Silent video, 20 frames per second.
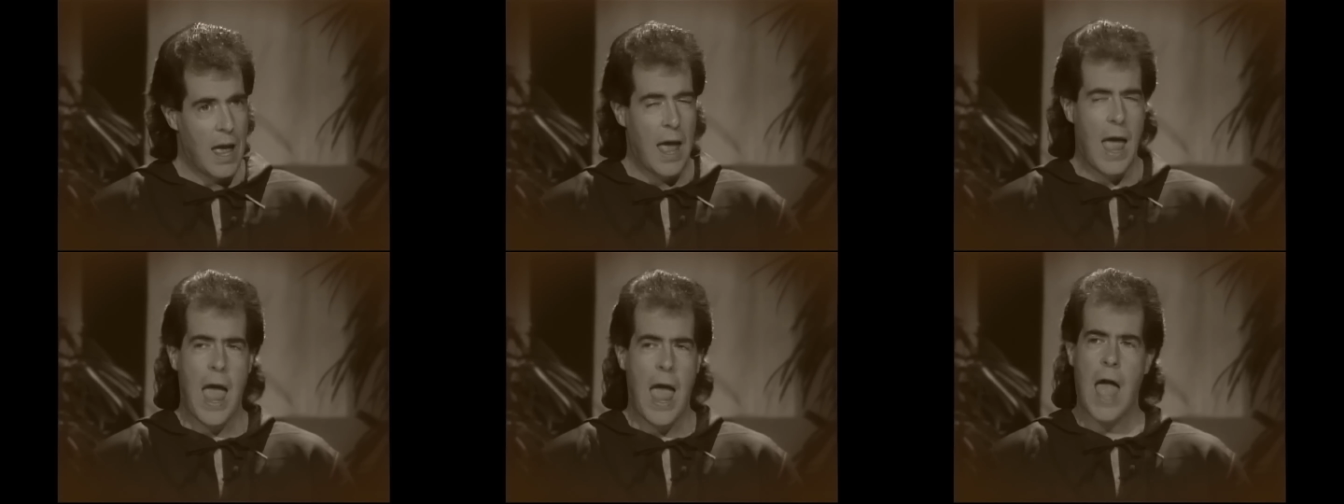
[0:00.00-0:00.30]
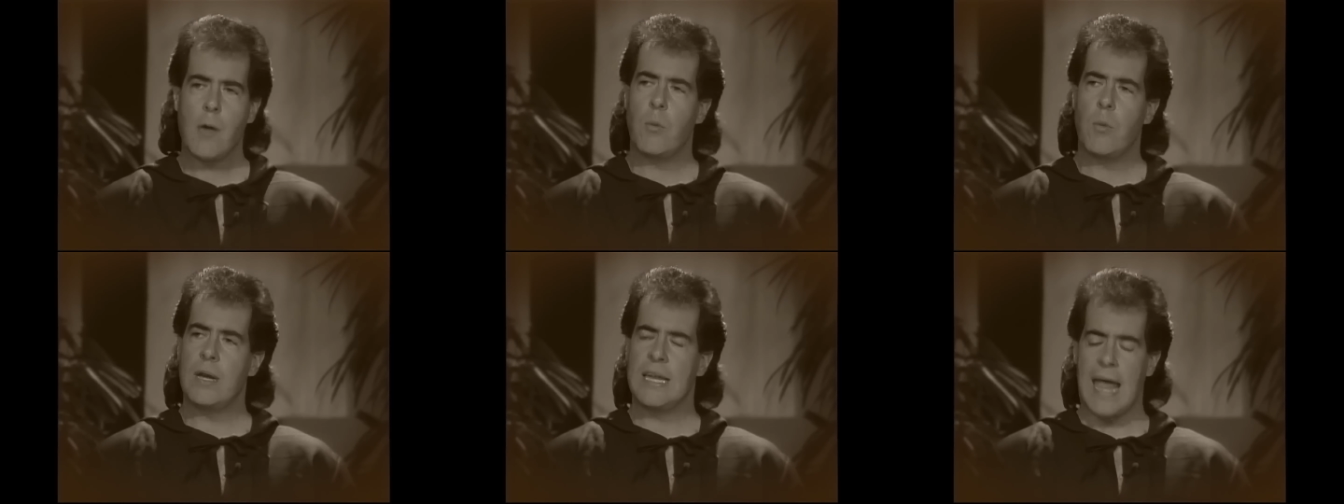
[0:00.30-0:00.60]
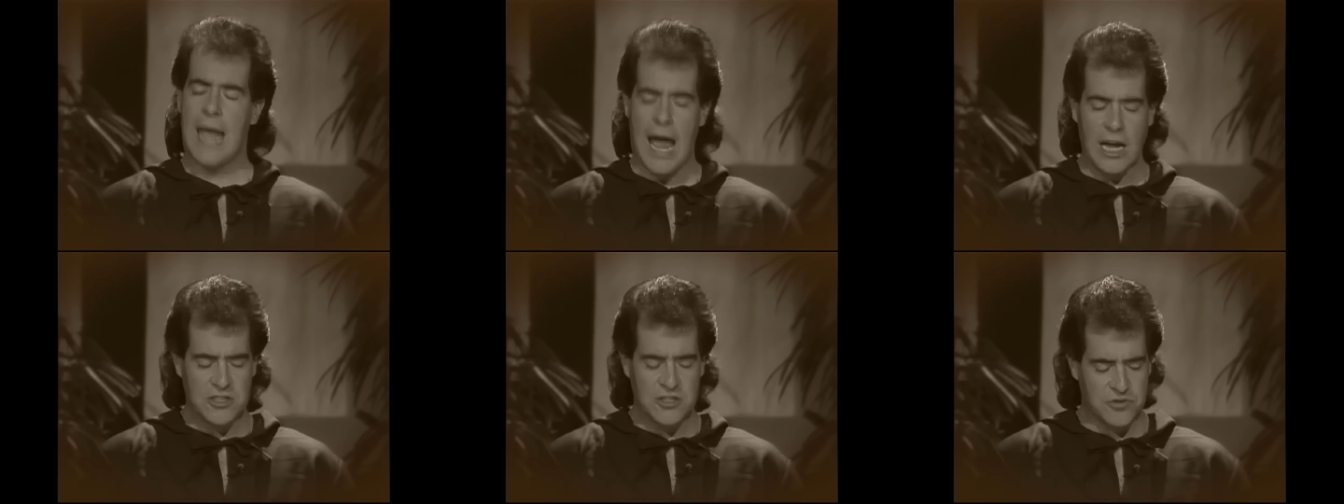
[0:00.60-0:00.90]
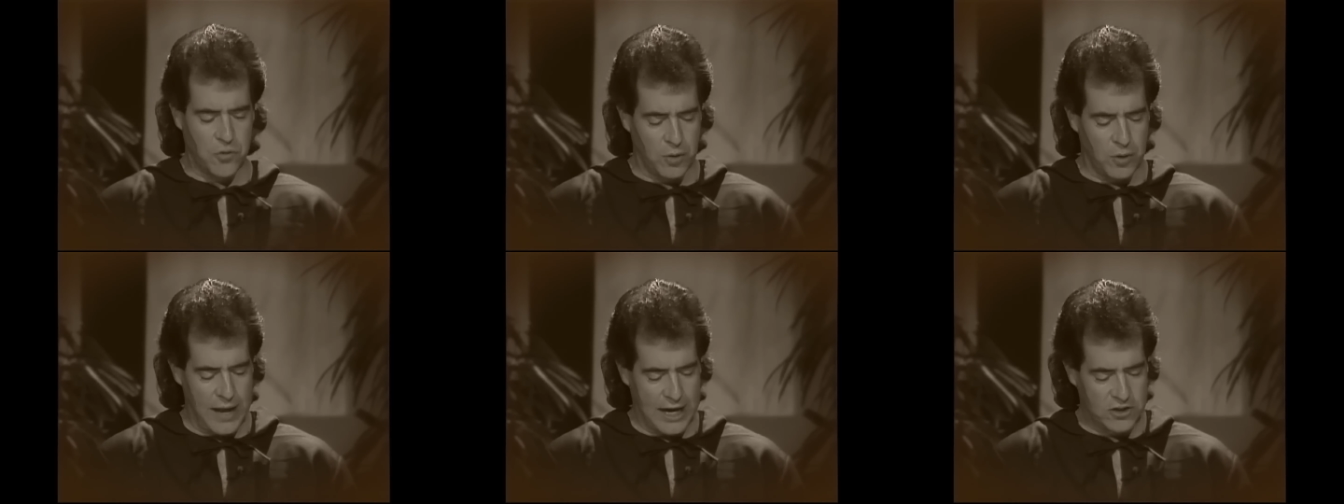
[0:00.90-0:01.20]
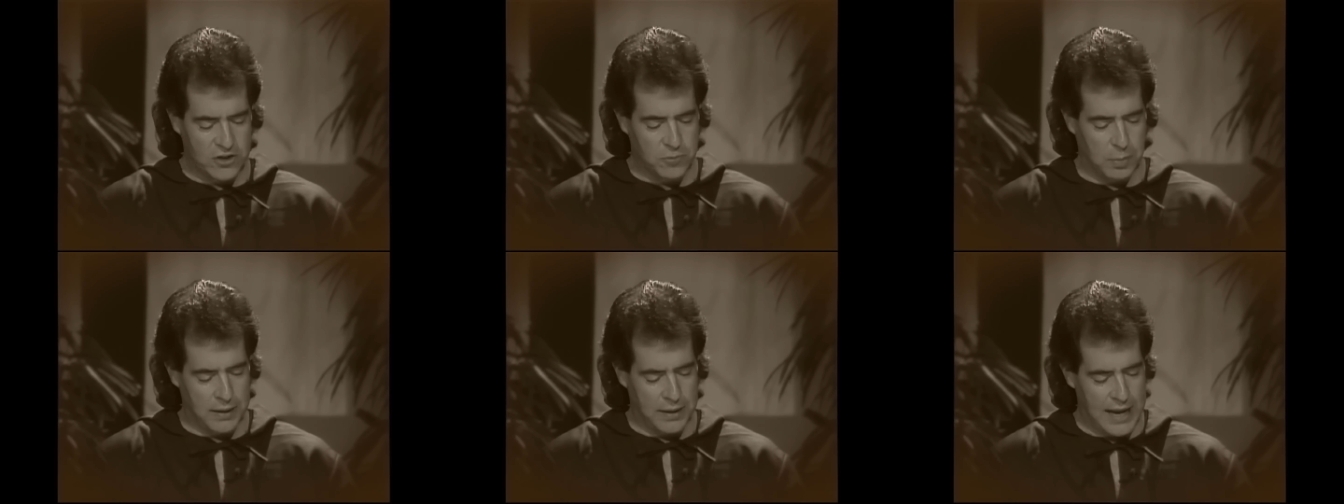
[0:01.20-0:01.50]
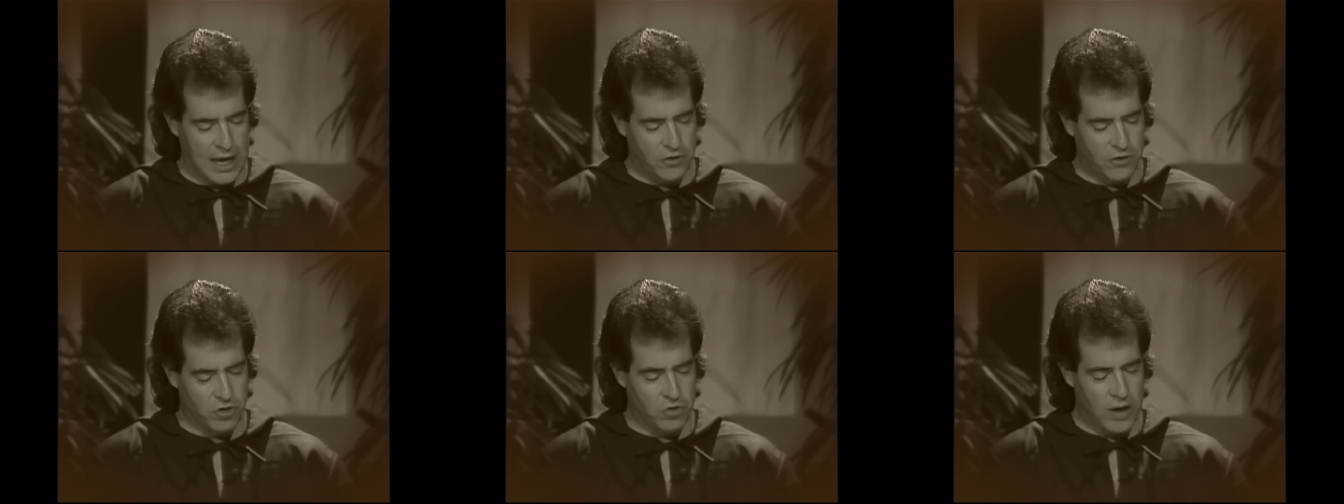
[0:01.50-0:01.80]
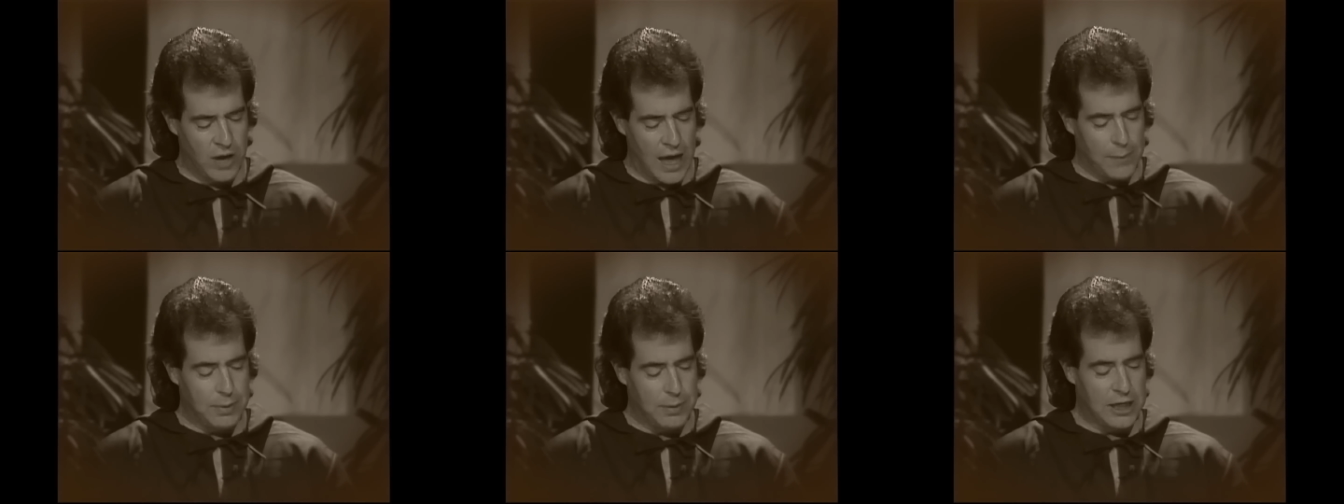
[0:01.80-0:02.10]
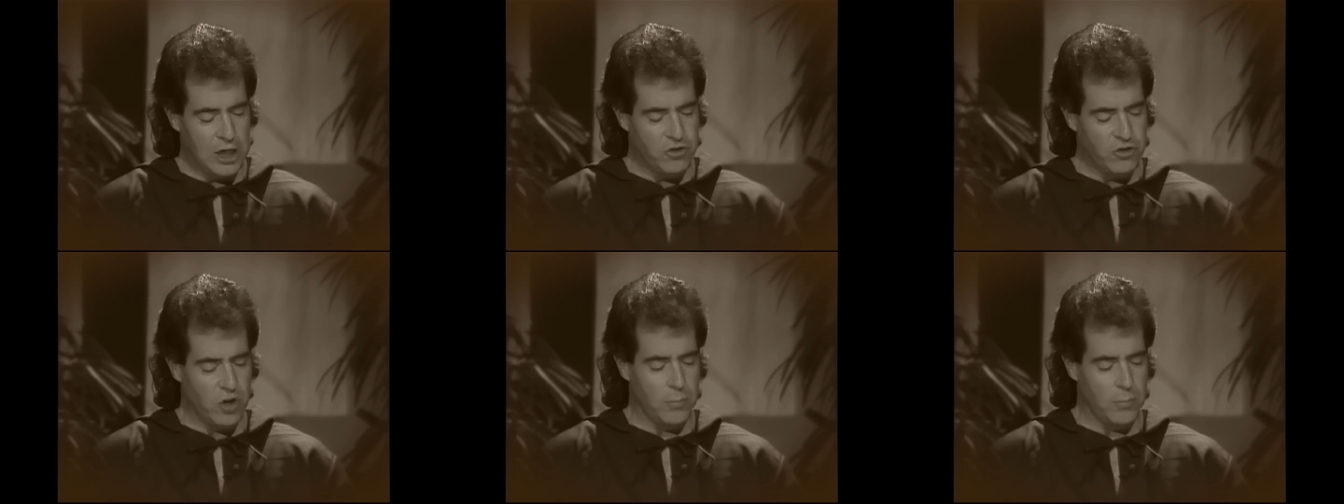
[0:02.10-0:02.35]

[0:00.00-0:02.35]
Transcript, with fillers: and when he asks for an explanation, he shall